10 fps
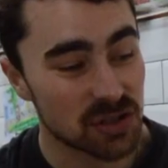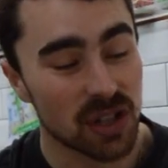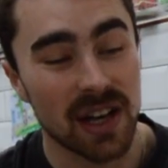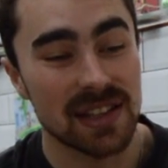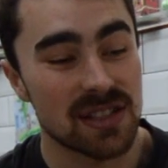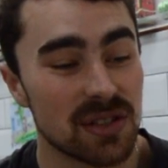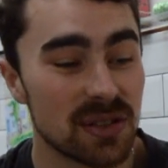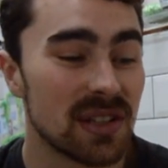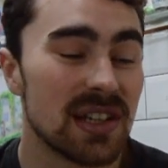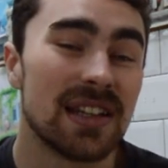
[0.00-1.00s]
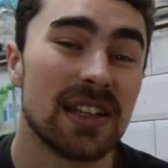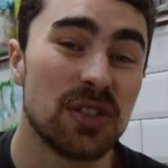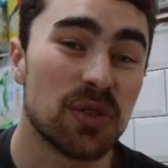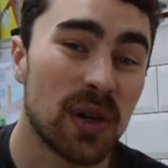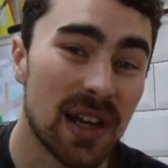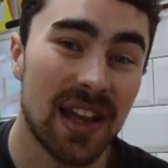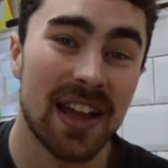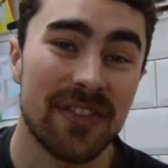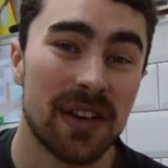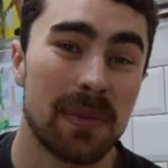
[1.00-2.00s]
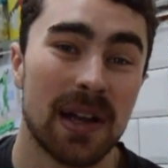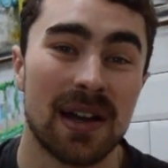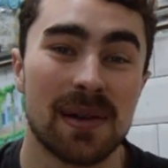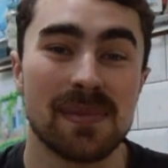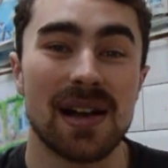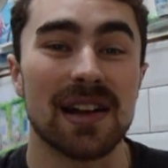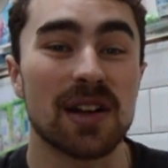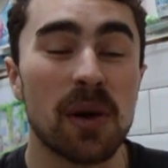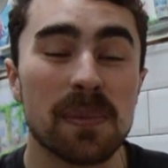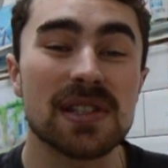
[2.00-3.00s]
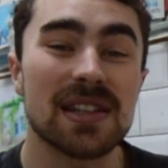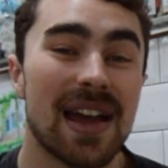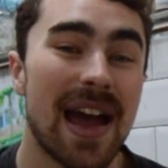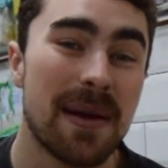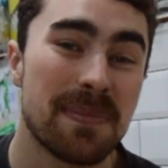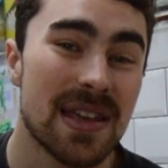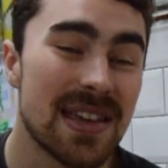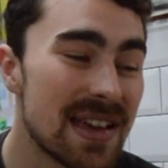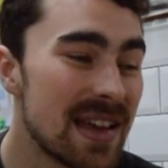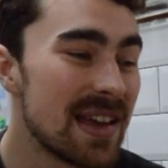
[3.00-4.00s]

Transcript: trying to enjoy life and become a competent, happy,